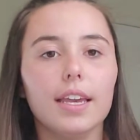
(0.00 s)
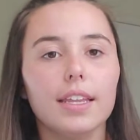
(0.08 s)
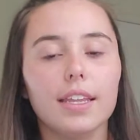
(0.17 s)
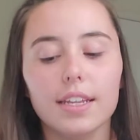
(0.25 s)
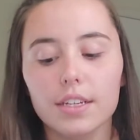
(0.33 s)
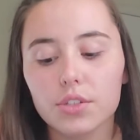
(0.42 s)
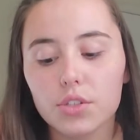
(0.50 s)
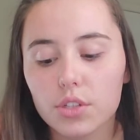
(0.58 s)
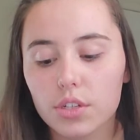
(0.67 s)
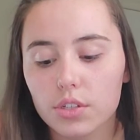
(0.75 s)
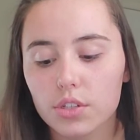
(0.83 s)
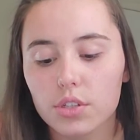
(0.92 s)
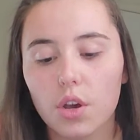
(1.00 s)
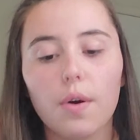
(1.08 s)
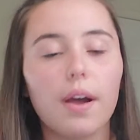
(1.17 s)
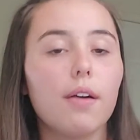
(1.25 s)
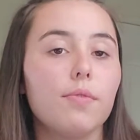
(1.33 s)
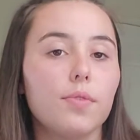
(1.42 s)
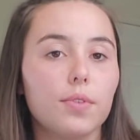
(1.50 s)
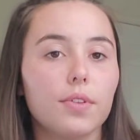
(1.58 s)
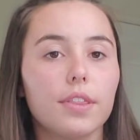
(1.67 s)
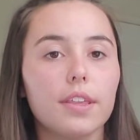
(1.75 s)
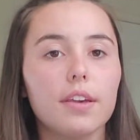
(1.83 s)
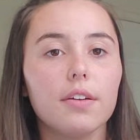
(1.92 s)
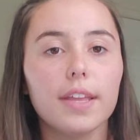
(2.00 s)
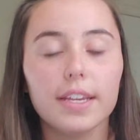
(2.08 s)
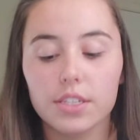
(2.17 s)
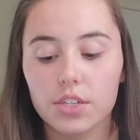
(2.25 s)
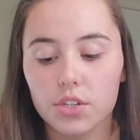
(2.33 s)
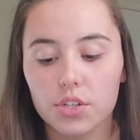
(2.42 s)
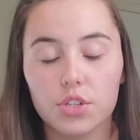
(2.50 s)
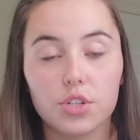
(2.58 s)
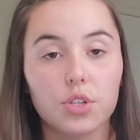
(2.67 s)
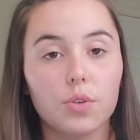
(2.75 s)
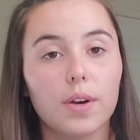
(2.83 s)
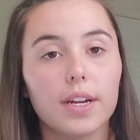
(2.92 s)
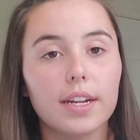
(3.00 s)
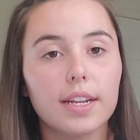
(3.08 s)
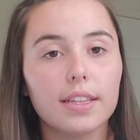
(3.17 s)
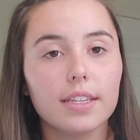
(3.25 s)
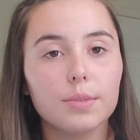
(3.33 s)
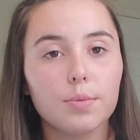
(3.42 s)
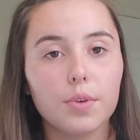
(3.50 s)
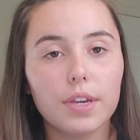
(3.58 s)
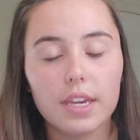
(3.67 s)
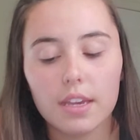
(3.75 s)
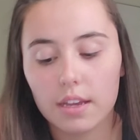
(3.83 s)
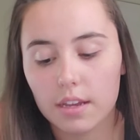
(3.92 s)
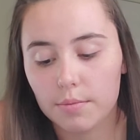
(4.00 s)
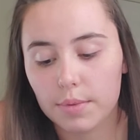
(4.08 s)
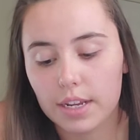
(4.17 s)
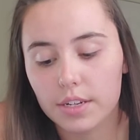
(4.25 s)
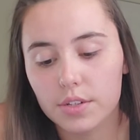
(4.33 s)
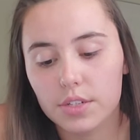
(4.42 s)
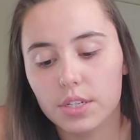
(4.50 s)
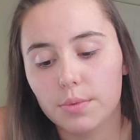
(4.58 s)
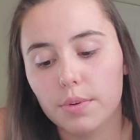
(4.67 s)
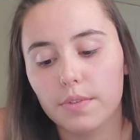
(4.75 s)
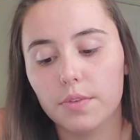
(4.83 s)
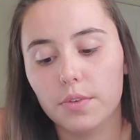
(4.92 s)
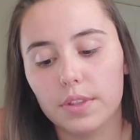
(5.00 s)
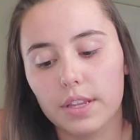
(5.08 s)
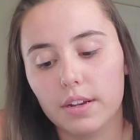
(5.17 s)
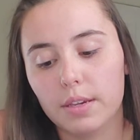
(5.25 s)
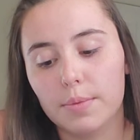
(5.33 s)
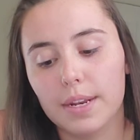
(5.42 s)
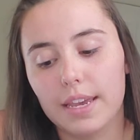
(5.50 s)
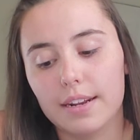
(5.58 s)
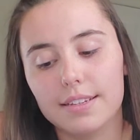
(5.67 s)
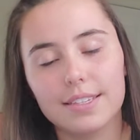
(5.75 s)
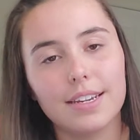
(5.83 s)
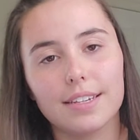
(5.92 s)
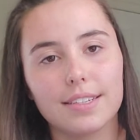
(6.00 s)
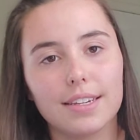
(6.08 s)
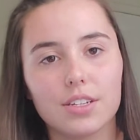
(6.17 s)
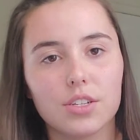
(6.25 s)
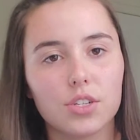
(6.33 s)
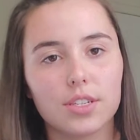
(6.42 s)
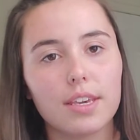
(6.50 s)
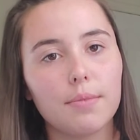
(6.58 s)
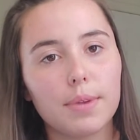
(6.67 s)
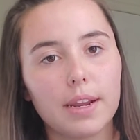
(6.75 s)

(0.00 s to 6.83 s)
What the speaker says: And it is so helpful. Theo likes to just chew on it at this point, but I do still put fruit in there, like bananas. He doesn't like to just eat